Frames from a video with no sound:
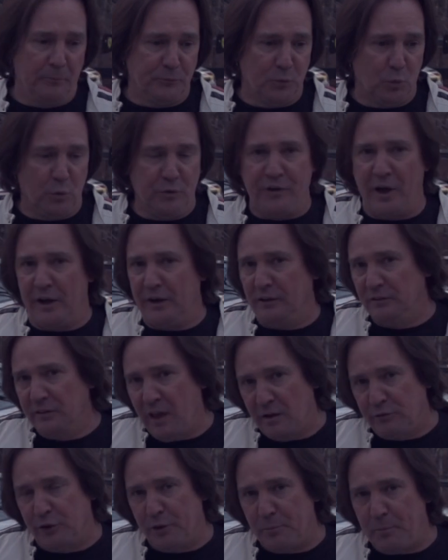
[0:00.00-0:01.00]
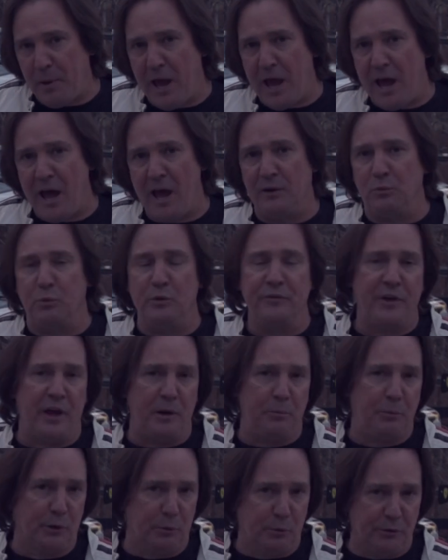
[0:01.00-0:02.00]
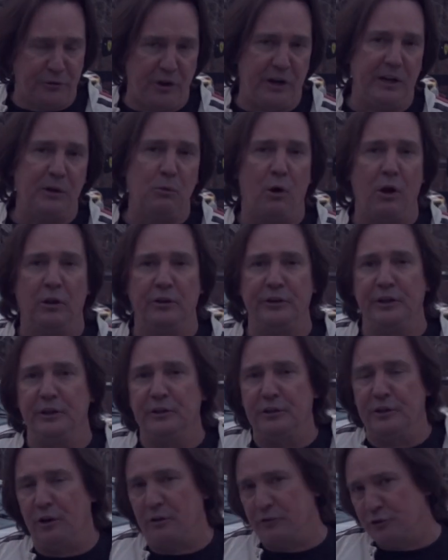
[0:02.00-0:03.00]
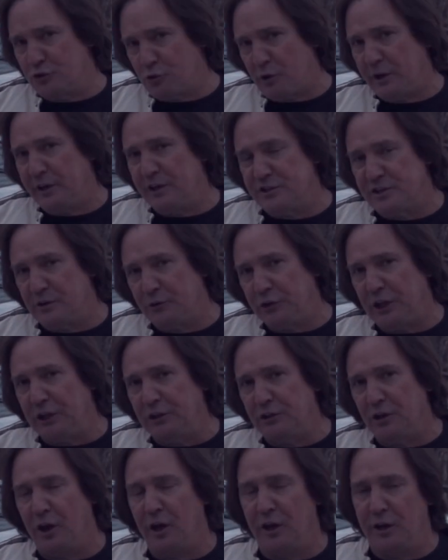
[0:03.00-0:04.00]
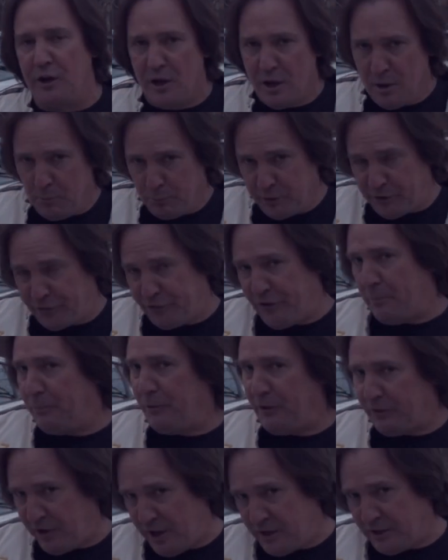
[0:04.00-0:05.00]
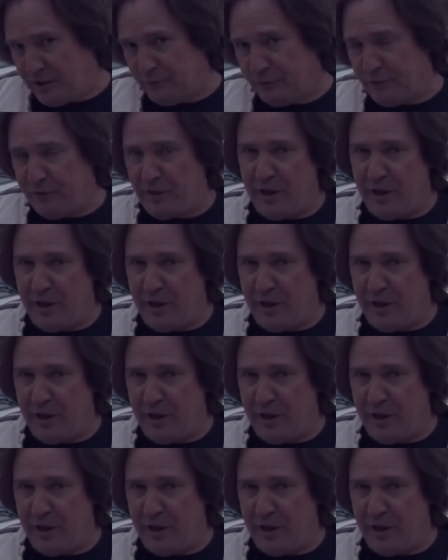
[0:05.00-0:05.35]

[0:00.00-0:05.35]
We've got to level the pad. We've got to put a retaining wall in, get all the drainage and everything done, put a septic tank in for